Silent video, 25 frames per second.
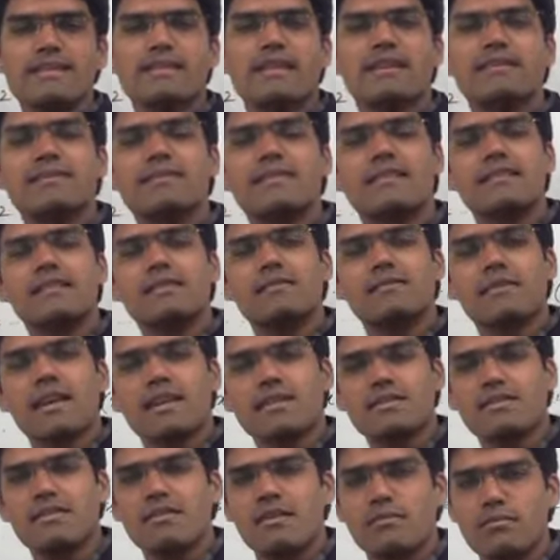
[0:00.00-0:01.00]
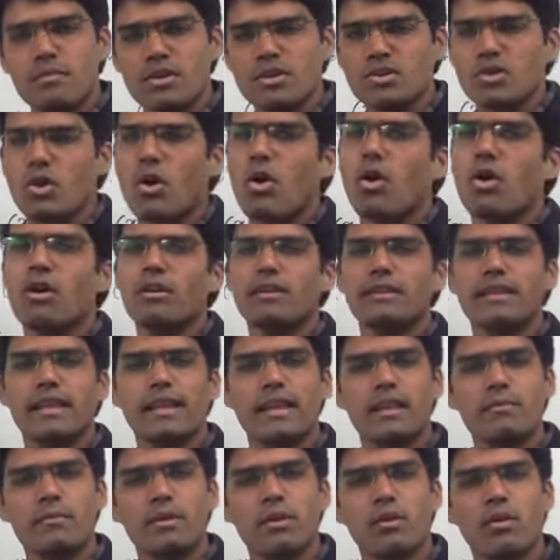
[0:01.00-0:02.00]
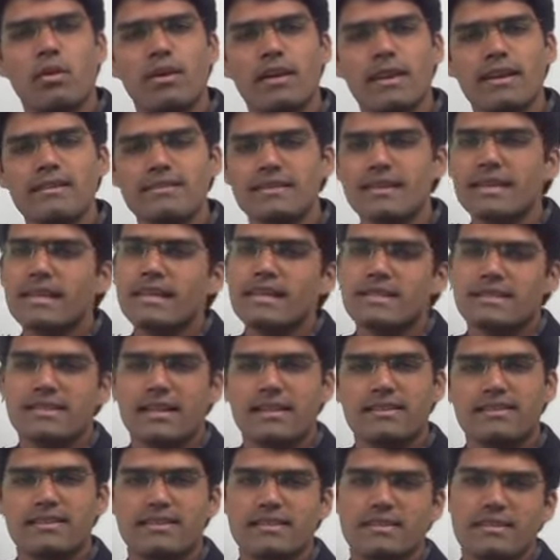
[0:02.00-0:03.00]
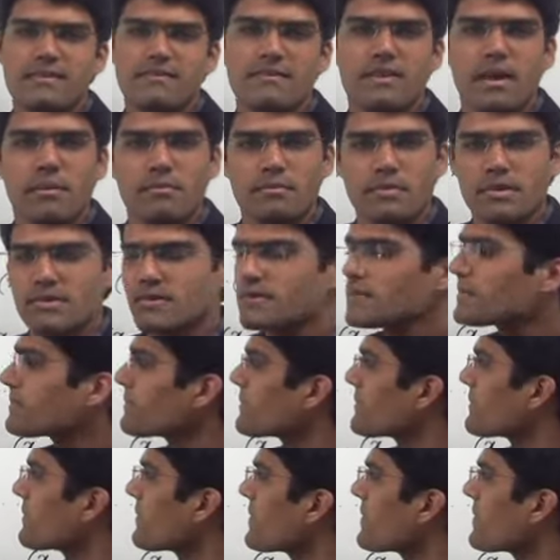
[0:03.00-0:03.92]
as consecutive natural numbers, or they can be called as successive numbers.